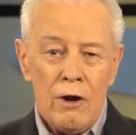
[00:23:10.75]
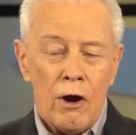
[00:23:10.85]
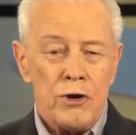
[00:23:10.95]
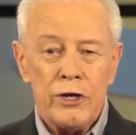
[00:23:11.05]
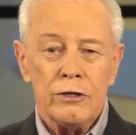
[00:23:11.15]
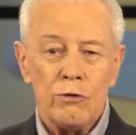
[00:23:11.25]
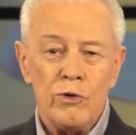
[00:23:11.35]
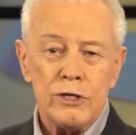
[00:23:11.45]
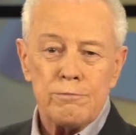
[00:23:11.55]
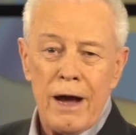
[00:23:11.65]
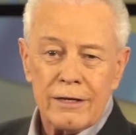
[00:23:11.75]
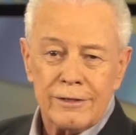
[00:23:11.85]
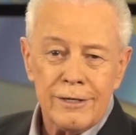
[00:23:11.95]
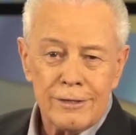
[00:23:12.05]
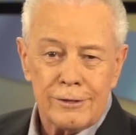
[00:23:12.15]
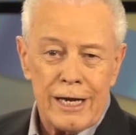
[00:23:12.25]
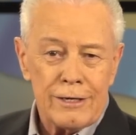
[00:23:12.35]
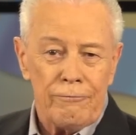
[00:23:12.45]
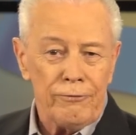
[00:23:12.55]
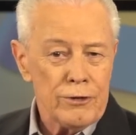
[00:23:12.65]
Or are you going to reach back there and
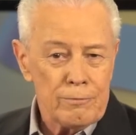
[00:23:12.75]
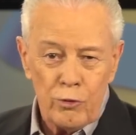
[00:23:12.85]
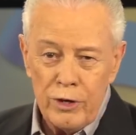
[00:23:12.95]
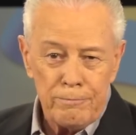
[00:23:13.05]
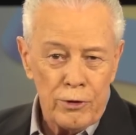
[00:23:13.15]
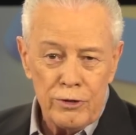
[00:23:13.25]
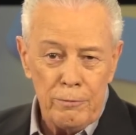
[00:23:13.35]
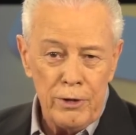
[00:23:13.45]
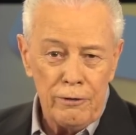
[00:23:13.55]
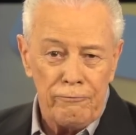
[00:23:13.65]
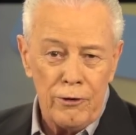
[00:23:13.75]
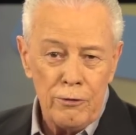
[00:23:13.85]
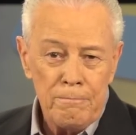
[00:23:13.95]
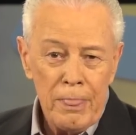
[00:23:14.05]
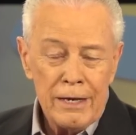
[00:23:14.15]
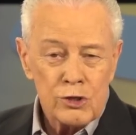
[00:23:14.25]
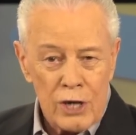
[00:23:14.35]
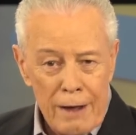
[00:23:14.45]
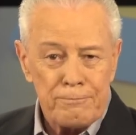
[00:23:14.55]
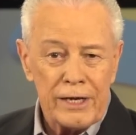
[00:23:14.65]
take a firm grip on your billfold,
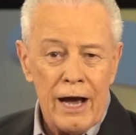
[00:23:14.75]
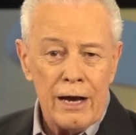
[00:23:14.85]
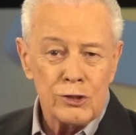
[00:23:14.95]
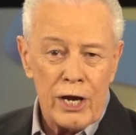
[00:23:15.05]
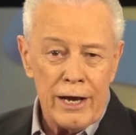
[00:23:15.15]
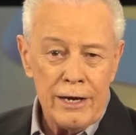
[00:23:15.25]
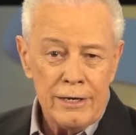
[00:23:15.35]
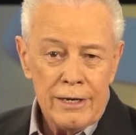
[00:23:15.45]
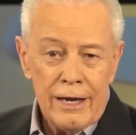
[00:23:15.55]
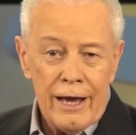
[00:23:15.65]
slap the guy's hand,